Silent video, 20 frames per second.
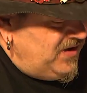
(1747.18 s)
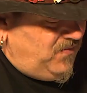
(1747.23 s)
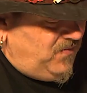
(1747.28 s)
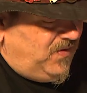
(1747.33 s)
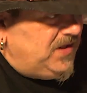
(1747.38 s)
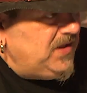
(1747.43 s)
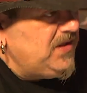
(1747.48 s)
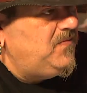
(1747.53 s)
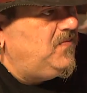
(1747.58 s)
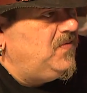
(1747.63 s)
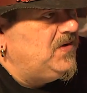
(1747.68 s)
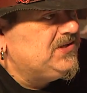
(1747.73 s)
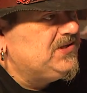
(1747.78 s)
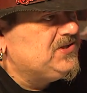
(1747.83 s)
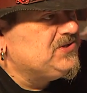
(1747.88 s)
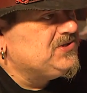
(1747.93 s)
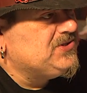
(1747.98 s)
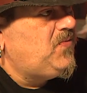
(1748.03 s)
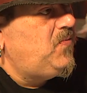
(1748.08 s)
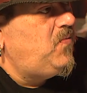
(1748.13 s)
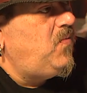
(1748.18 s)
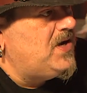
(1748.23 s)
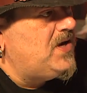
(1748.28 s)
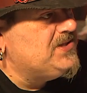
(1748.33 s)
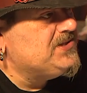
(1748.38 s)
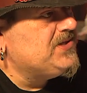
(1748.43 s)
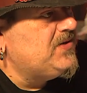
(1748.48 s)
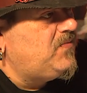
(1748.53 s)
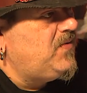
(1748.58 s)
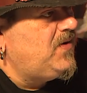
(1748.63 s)
William Winters
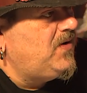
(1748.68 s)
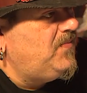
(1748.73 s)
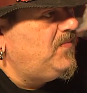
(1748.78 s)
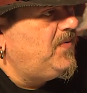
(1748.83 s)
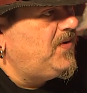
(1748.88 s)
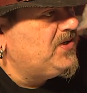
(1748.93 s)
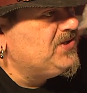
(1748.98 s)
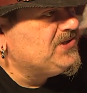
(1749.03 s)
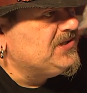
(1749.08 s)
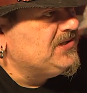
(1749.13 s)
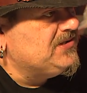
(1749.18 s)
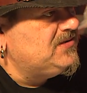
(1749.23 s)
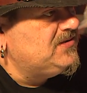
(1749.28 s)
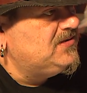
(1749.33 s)
was a real person.